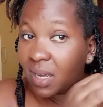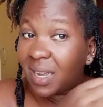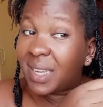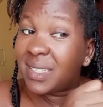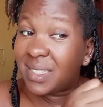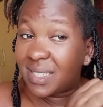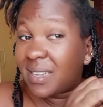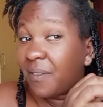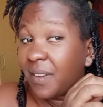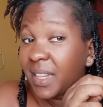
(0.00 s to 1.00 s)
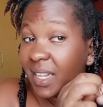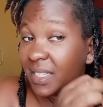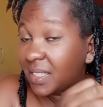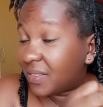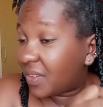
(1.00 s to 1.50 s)
Guys, it's a fan that
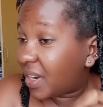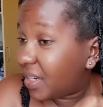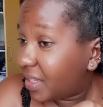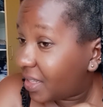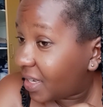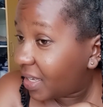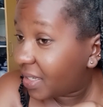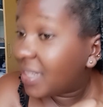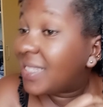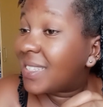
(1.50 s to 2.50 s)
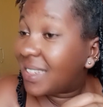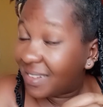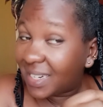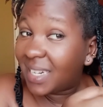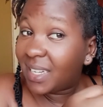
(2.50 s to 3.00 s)
is running there. It's
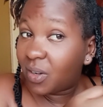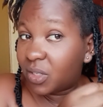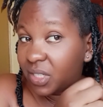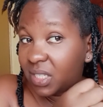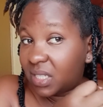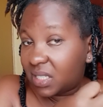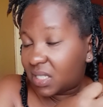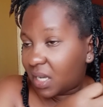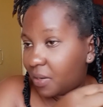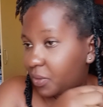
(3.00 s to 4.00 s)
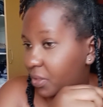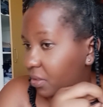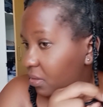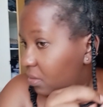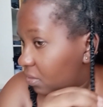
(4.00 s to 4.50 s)
really hot in this
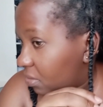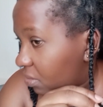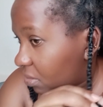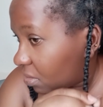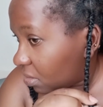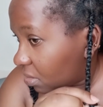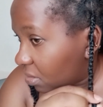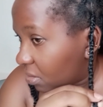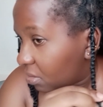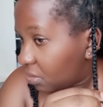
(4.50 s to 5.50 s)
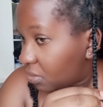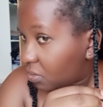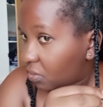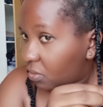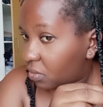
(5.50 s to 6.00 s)
house.
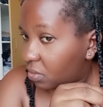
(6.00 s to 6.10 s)
So